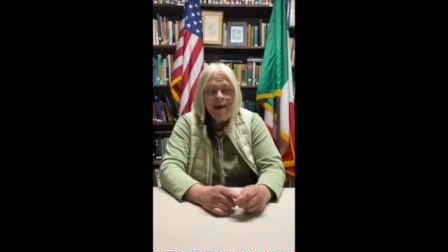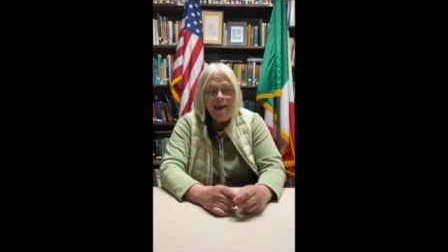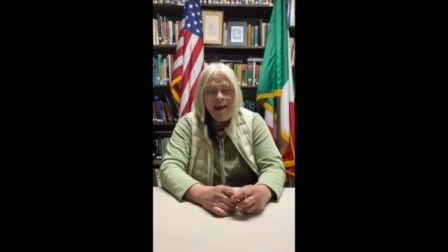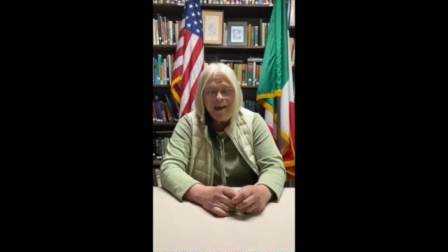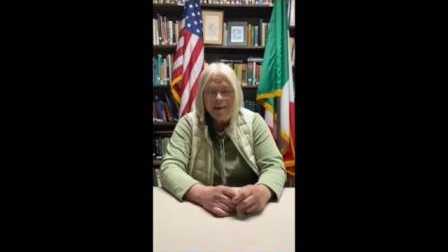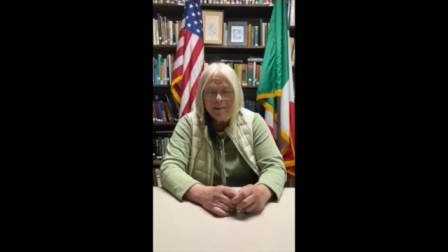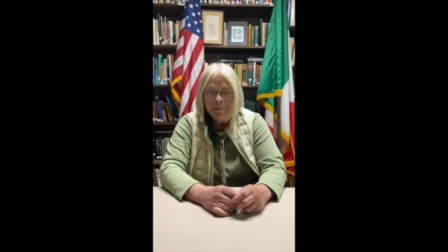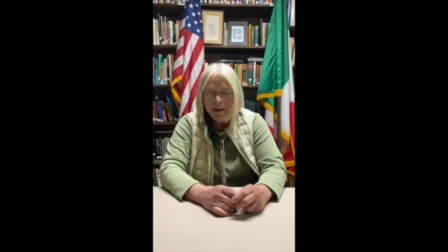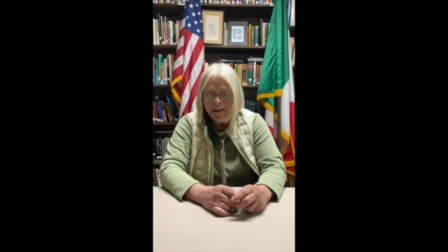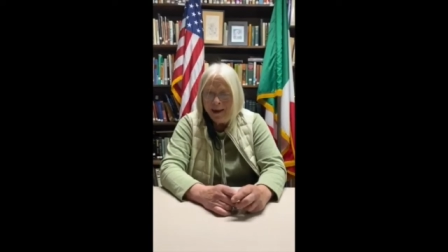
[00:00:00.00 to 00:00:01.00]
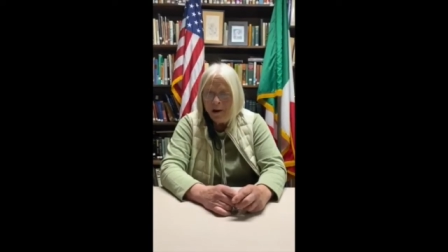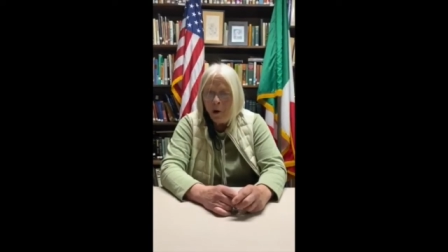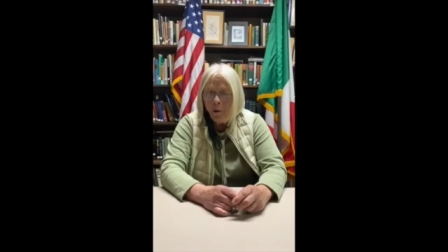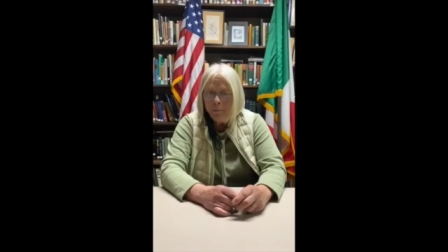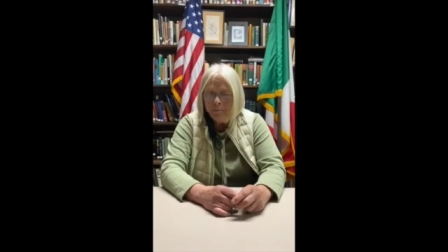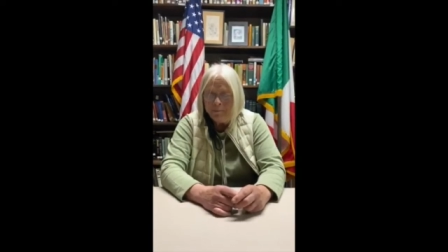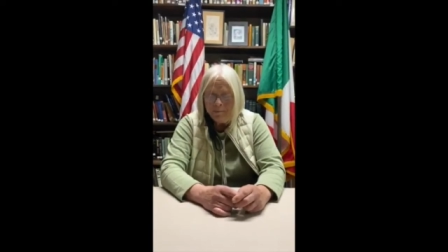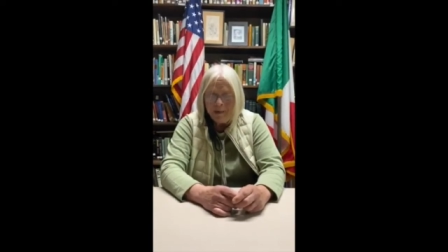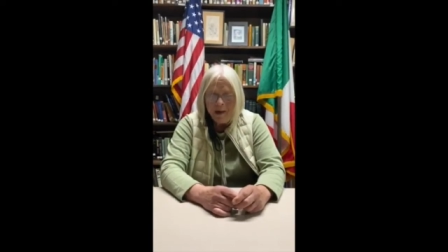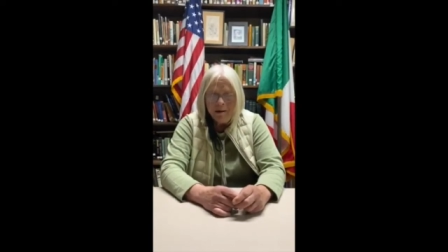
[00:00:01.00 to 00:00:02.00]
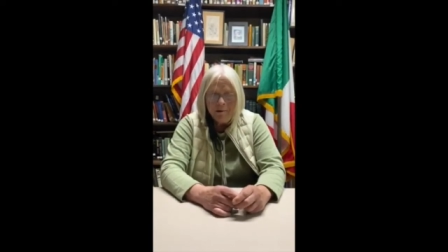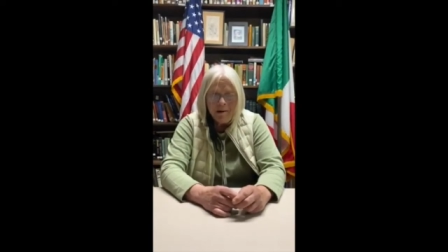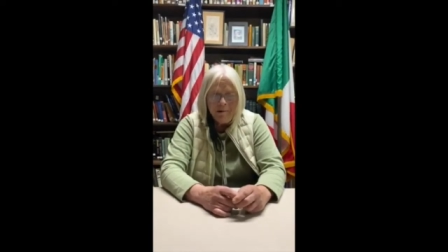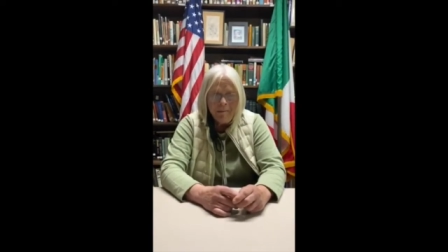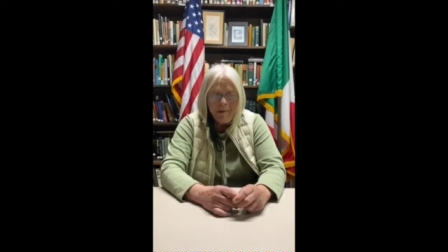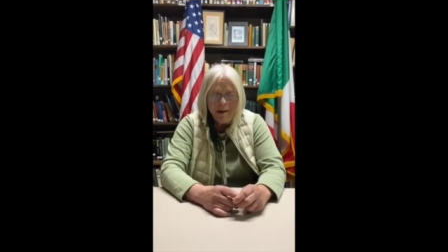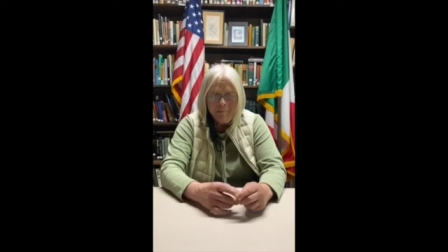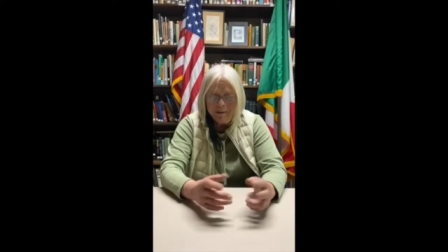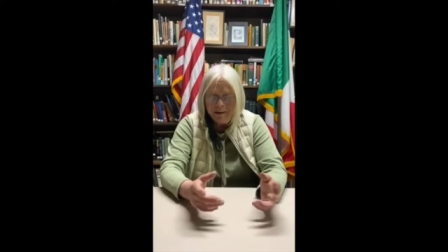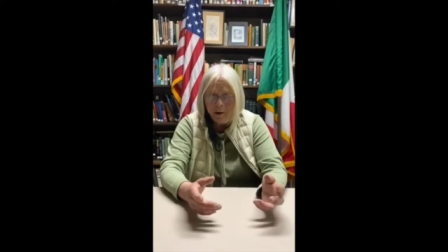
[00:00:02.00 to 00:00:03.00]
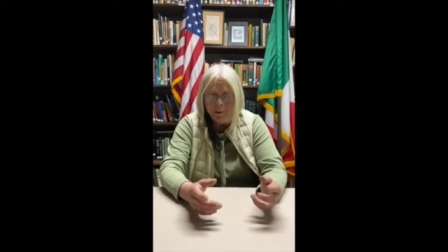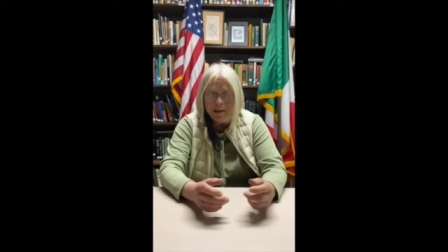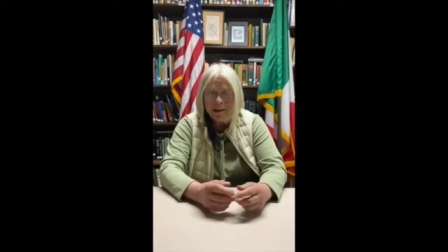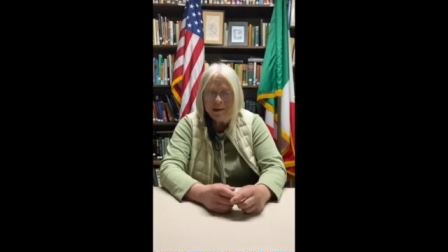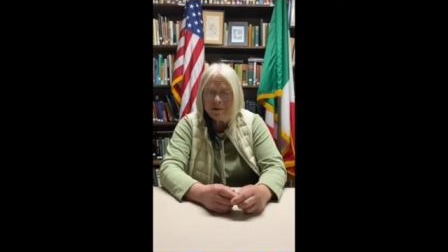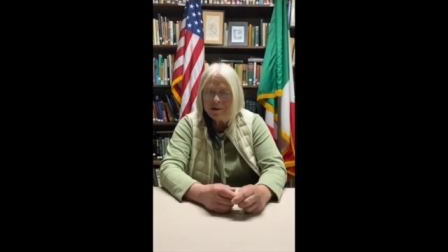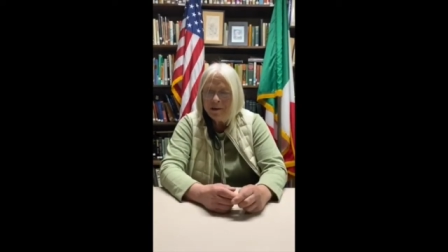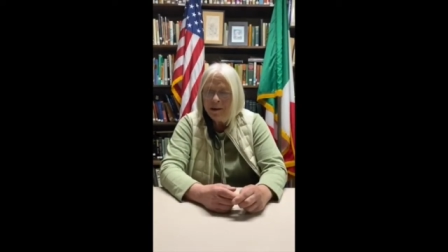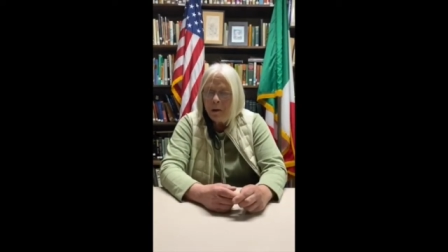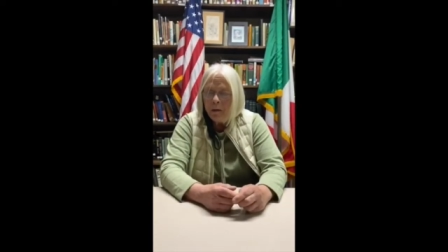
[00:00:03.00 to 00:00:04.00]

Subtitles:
And when I get home, great-grandma, we'd go in the kitchen,